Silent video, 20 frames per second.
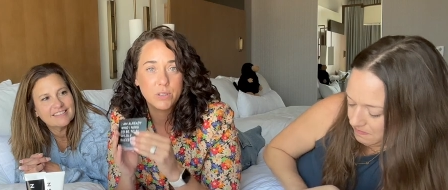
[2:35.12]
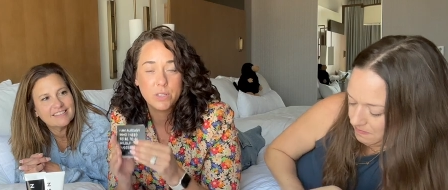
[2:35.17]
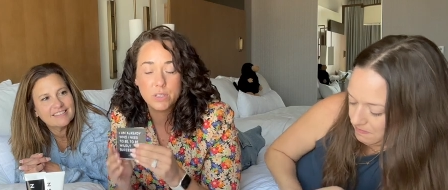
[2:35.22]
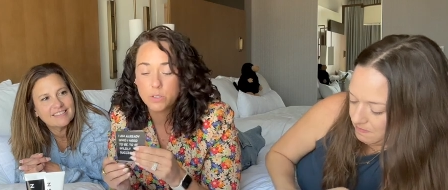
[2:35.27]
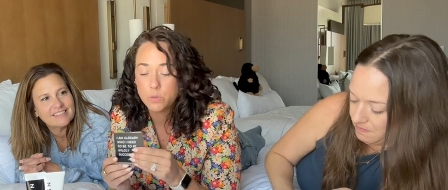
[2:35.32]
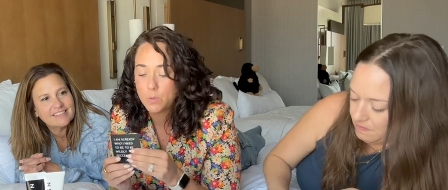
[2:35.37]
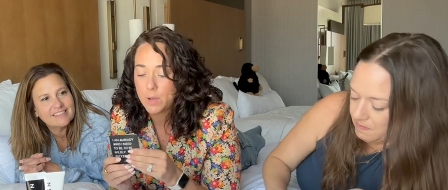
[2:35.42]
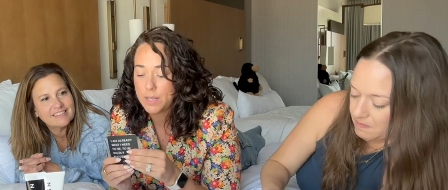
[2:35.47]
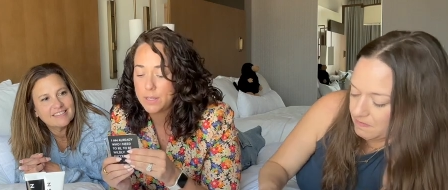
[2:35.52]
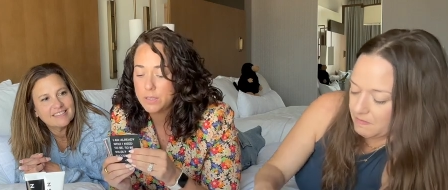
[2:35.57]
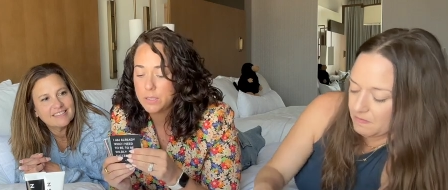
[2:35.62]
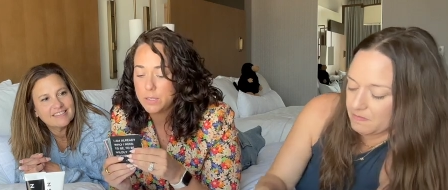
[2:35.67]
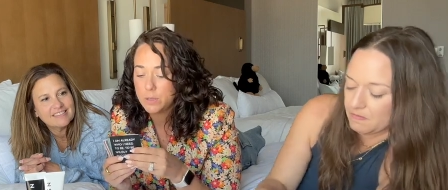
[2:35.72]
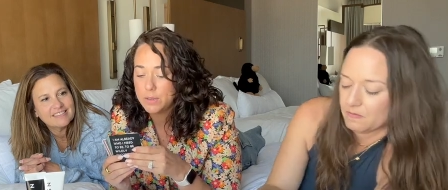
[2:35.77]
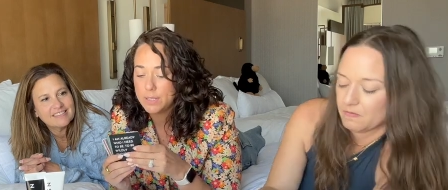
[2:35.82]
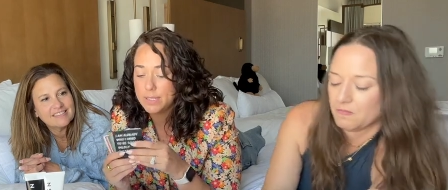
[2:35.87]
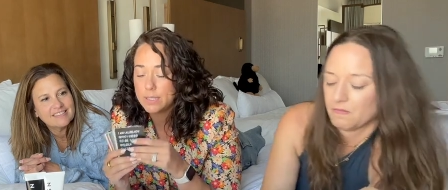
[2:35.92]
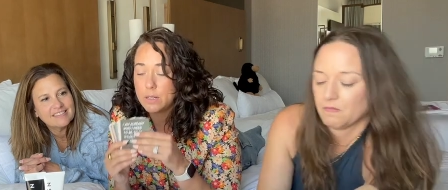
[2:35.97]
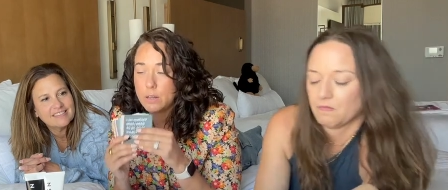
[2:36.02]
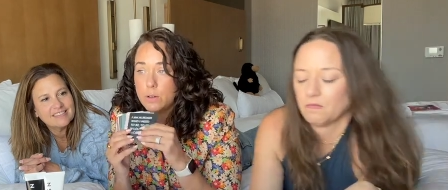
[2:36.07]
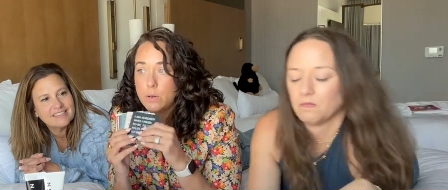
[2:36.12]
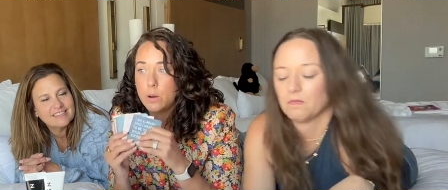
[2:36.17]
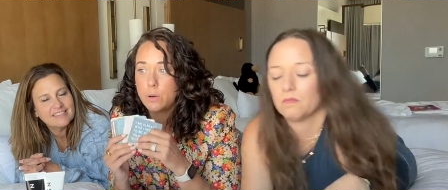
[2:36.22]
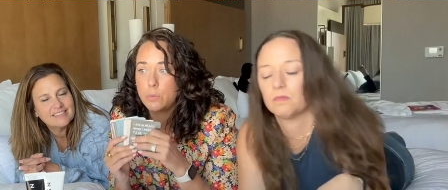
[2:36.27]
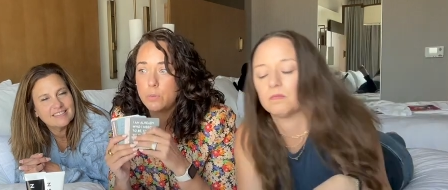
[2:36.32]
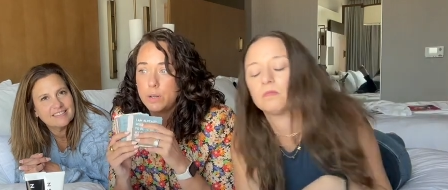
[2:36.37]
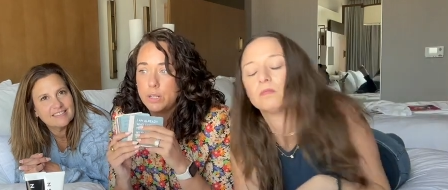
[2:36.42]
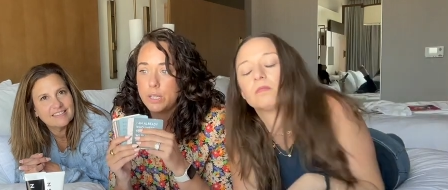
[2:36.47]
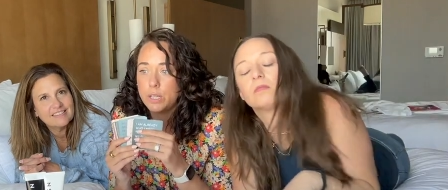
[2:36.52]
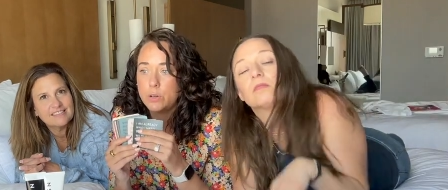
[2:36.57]
Speaker 1: as well. So these are a
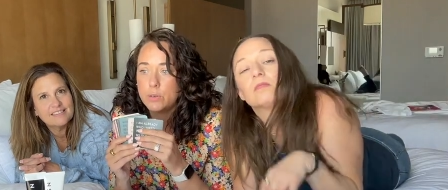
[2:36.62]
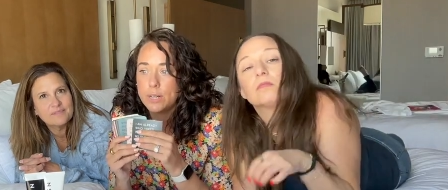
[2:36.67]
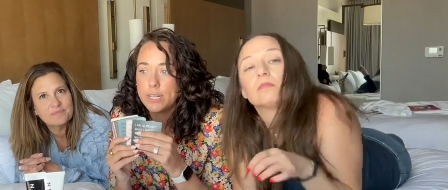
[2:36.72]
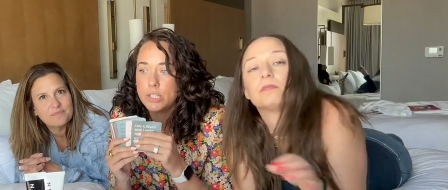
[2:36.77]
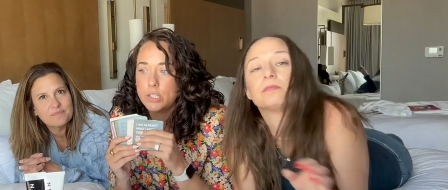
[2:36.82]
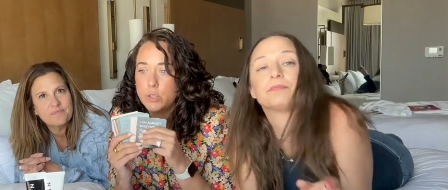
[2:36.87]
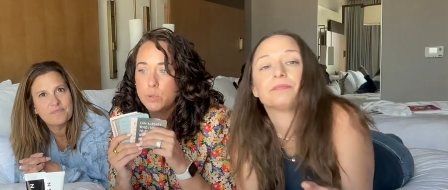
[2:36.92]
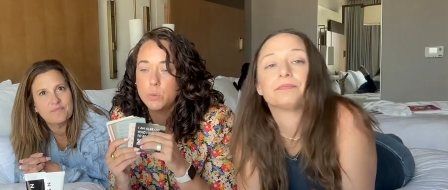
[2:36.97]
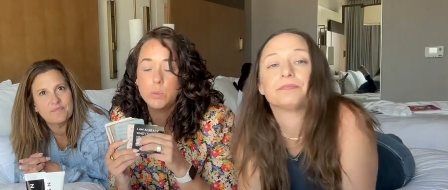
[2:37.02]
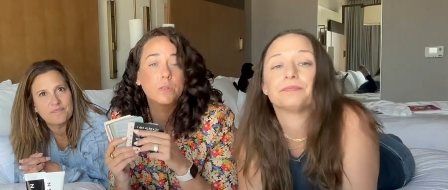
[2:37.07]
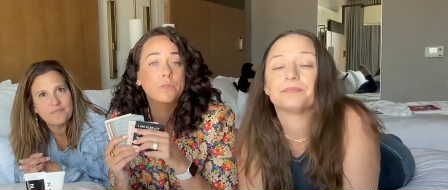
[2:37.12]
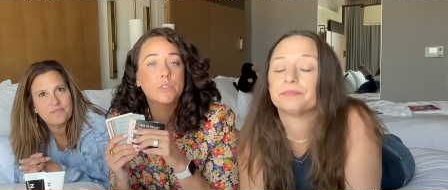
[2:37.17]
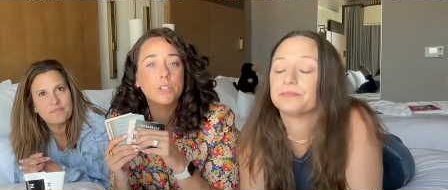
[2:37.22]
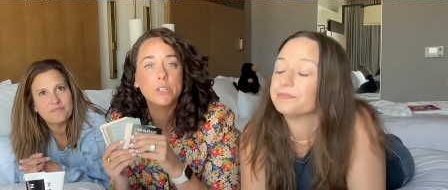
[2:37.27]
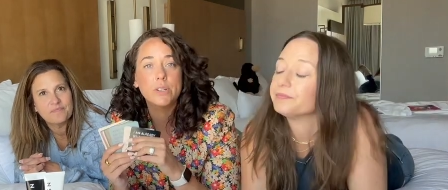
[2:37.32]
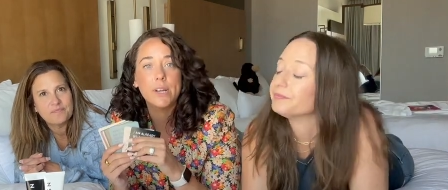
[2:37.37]
really great tool for you